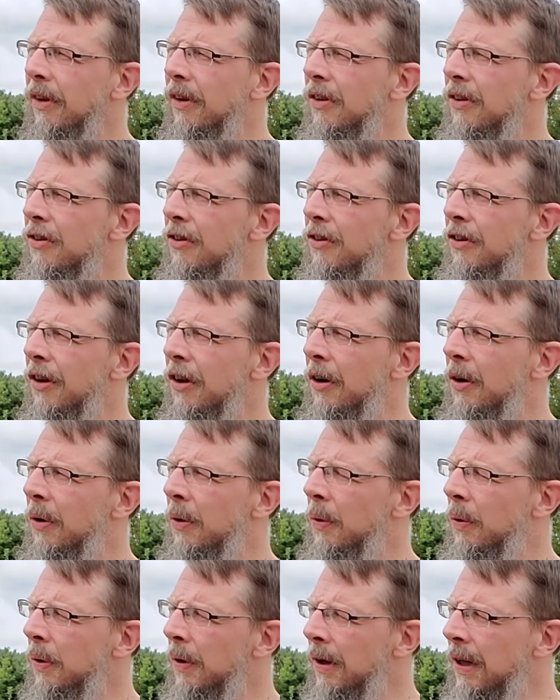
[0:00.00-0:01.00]

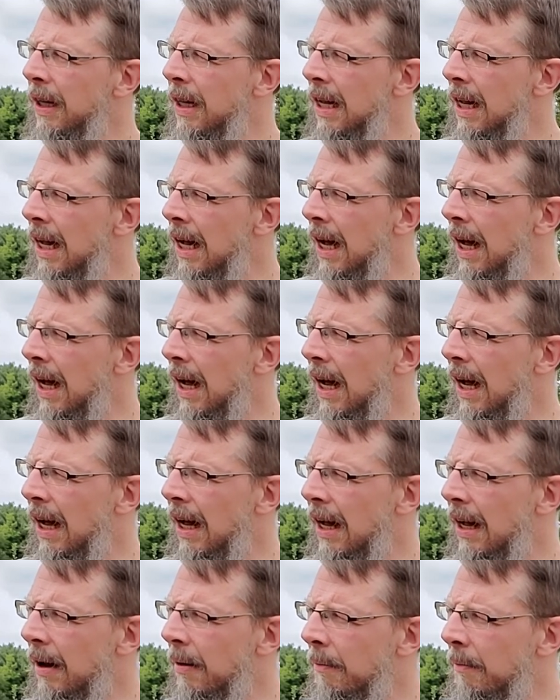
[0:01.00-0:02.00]
So,
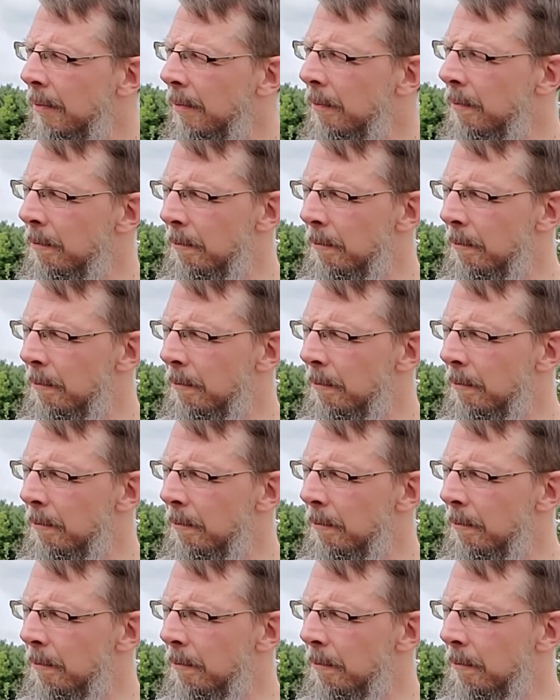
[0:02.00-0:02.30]
let's